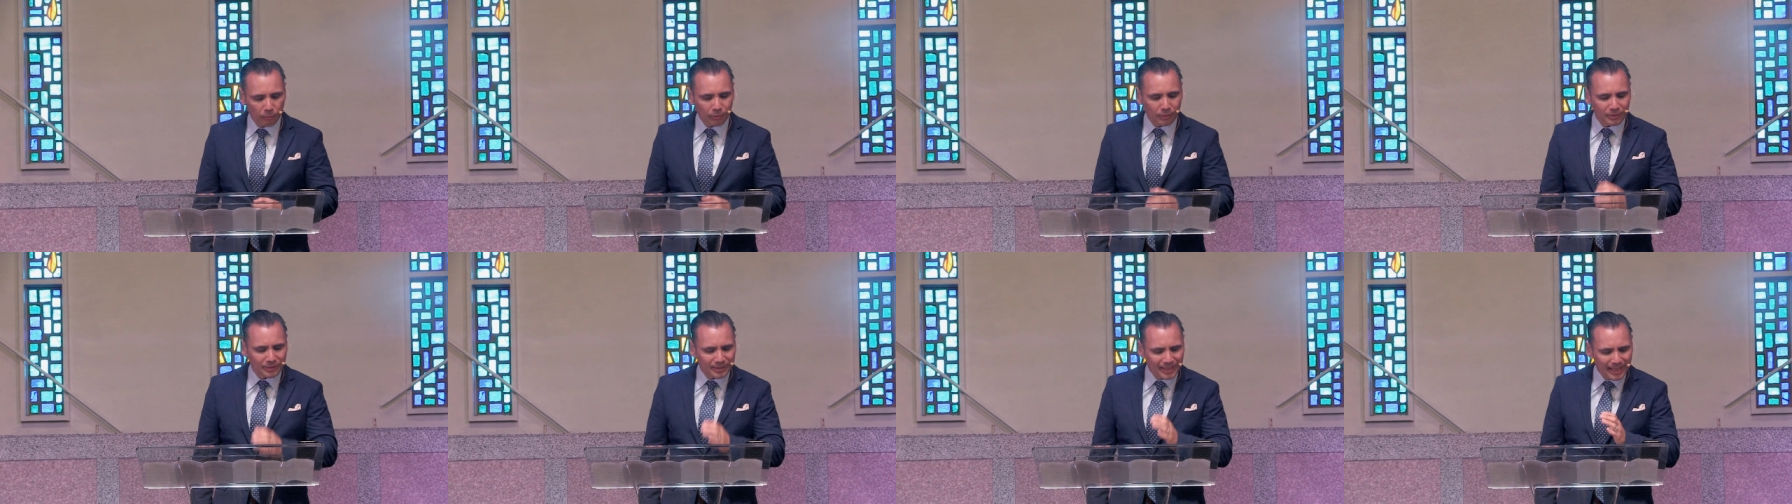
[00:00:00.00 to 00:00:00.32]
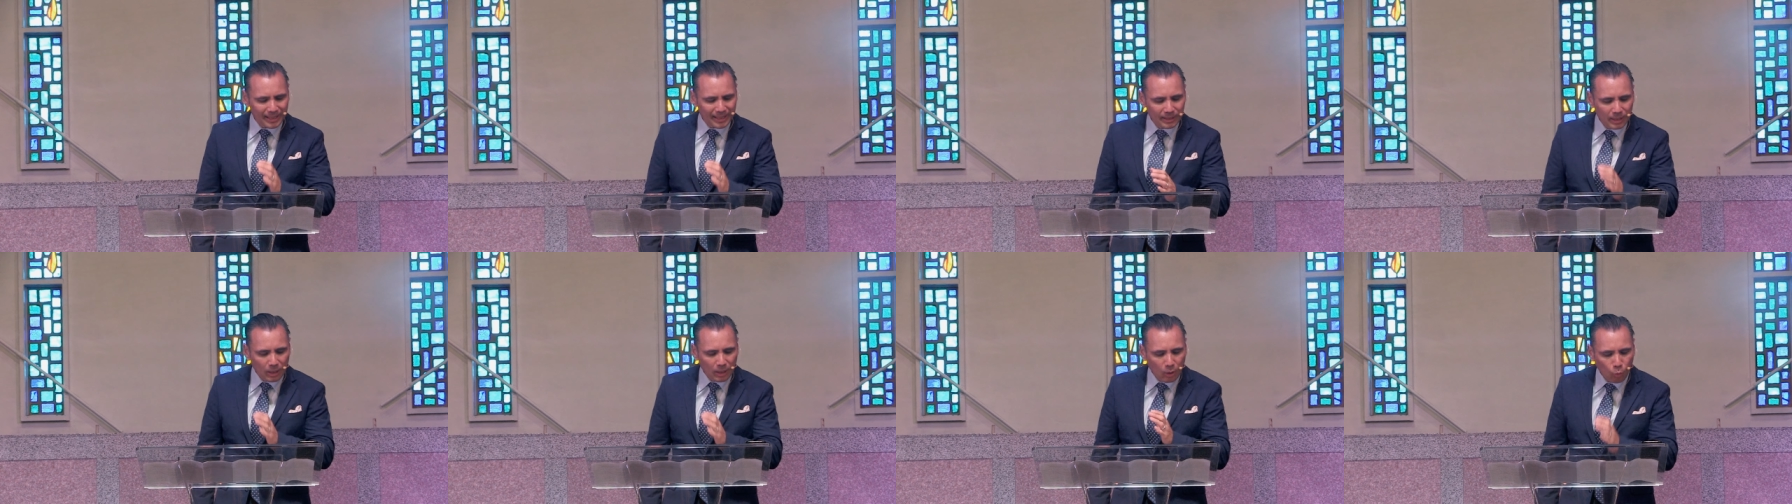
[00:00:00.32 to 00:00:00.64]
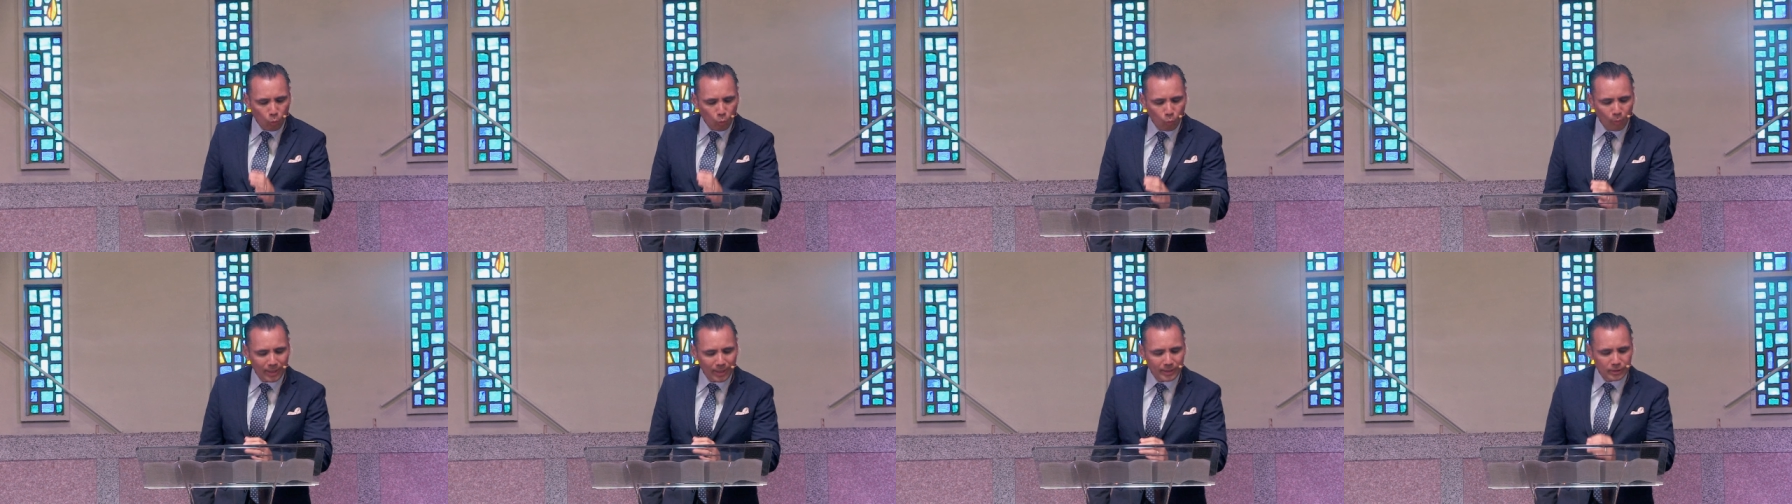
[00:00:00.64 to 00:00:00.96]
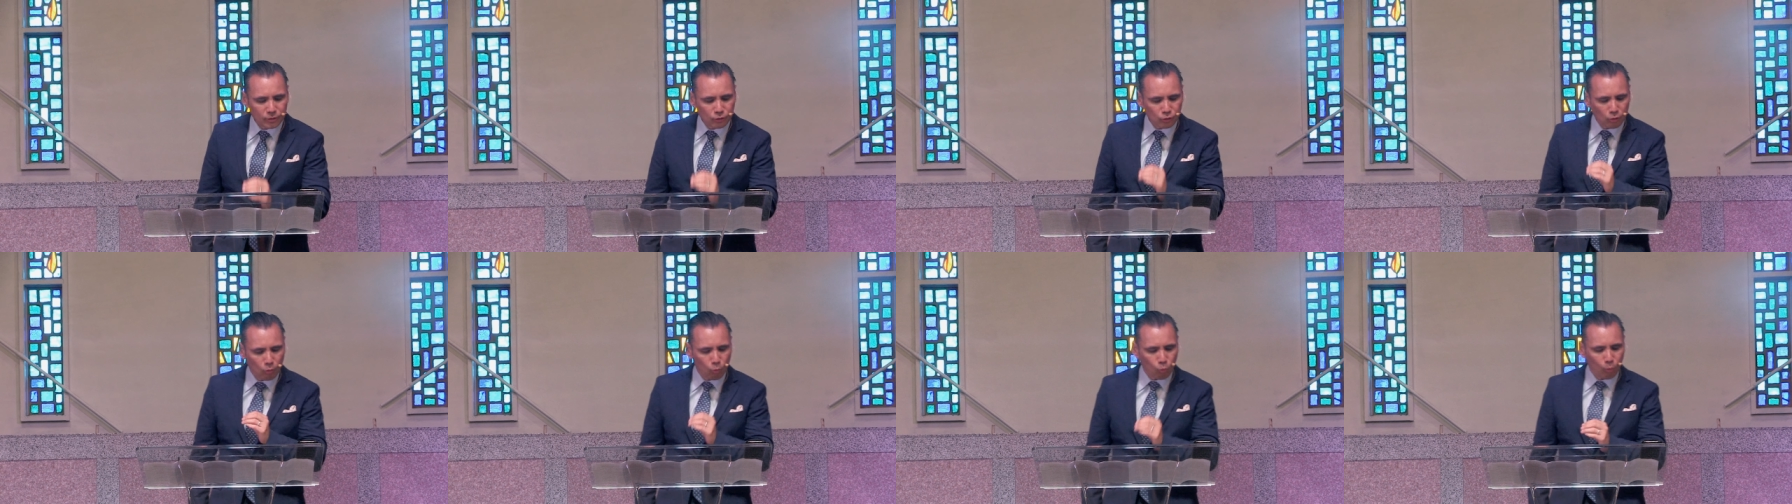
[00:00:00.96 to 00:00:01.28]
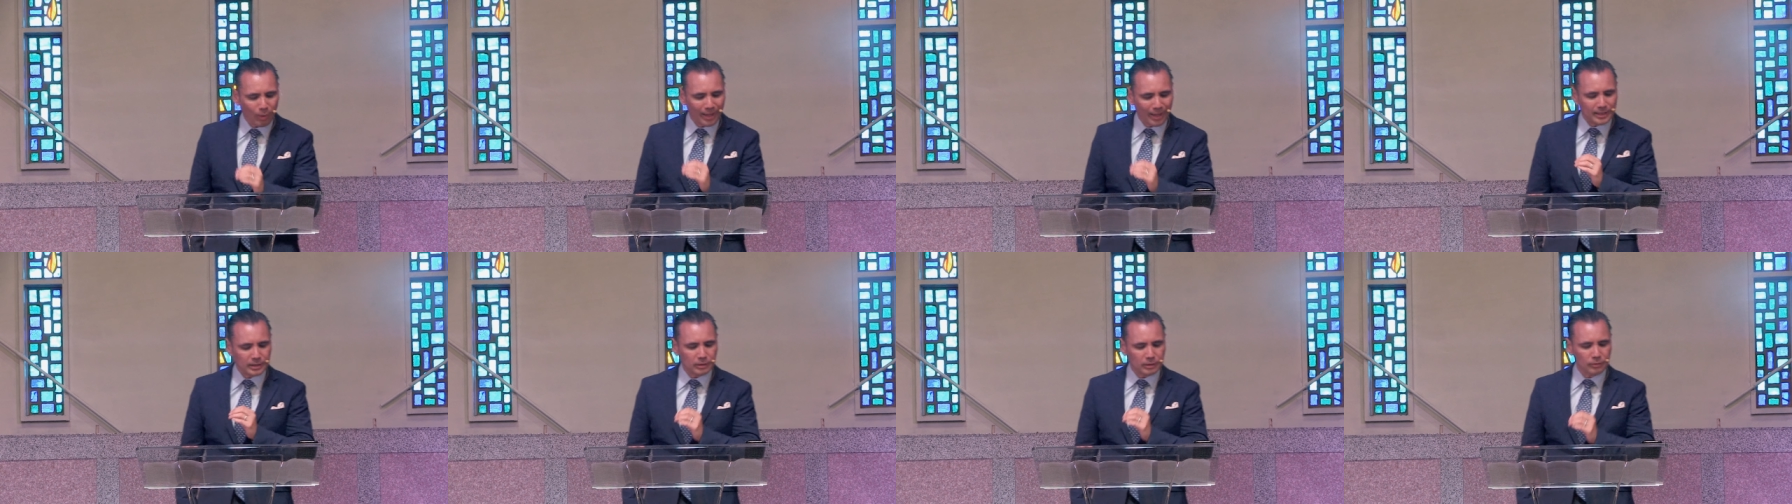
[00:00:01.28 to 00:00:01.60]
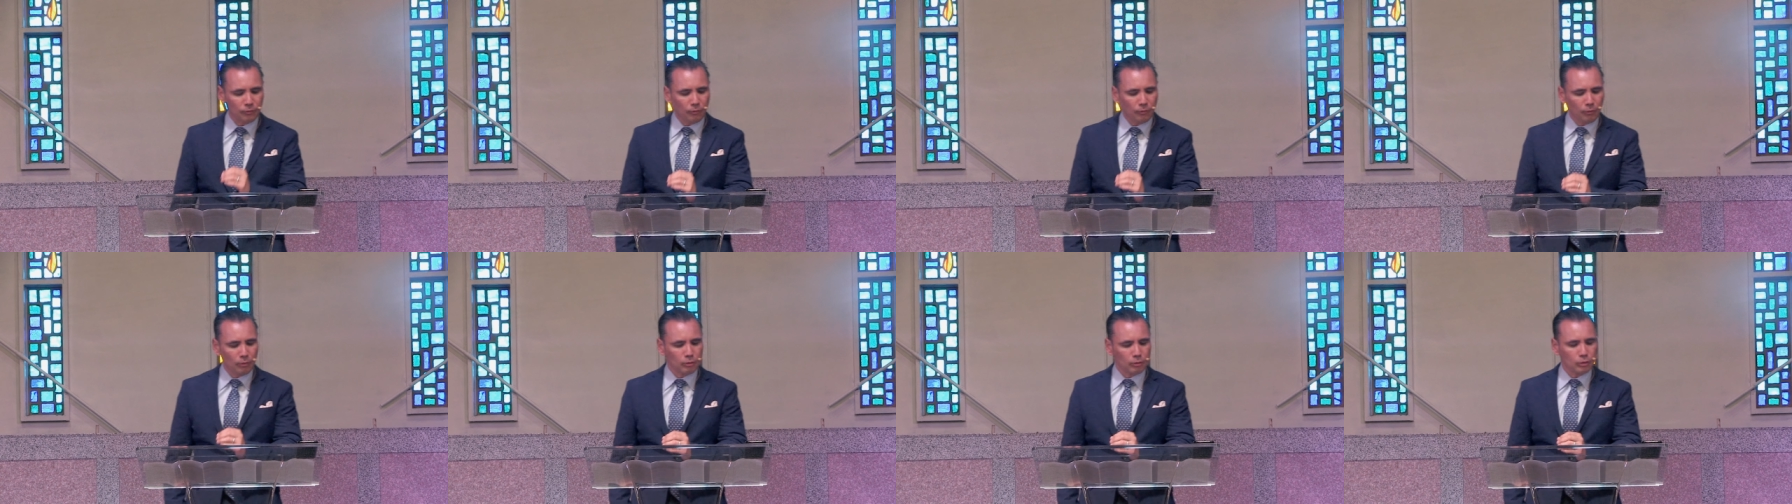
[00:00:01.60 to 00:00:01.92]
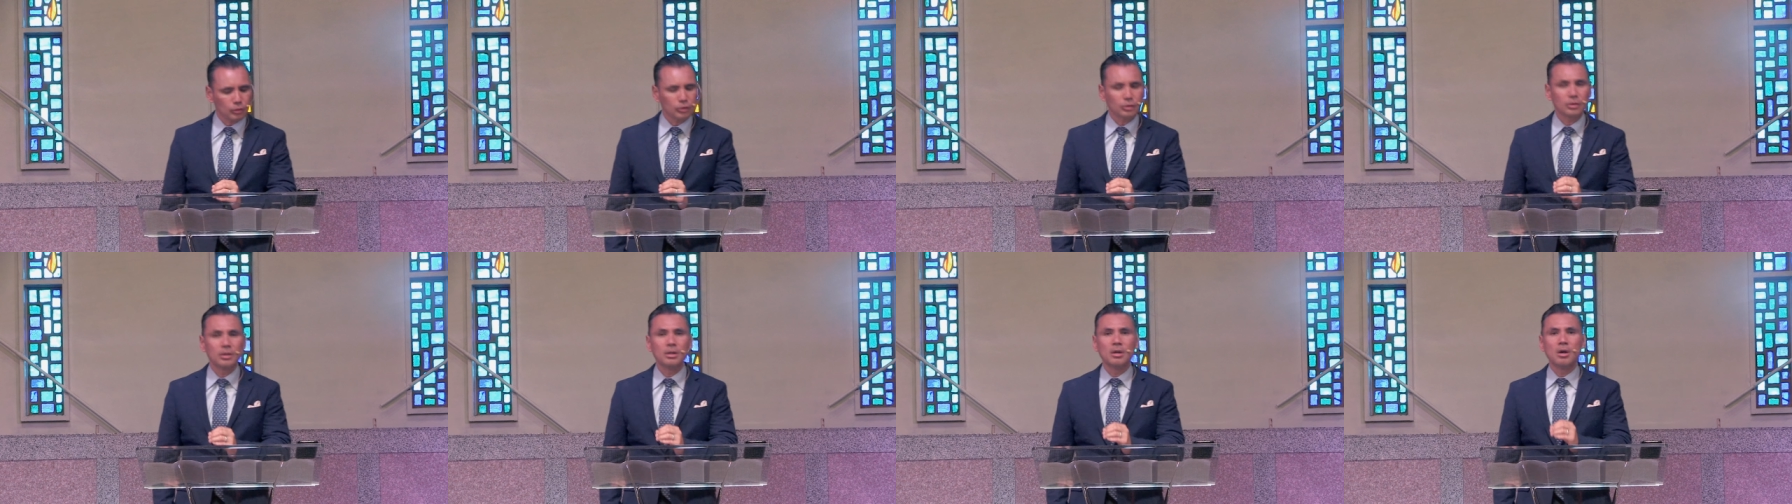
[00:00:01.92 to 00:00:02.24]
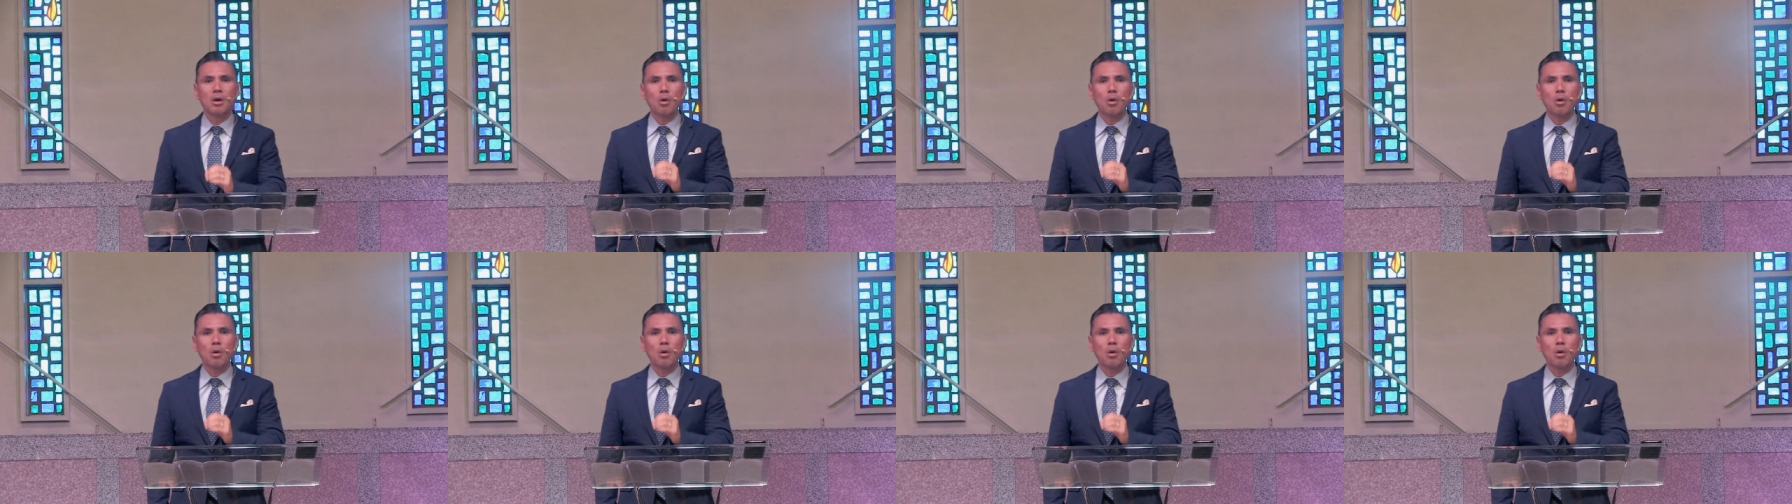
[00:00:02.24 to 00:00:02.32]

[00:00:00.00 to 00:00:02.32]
The dead in Christ shall rise first,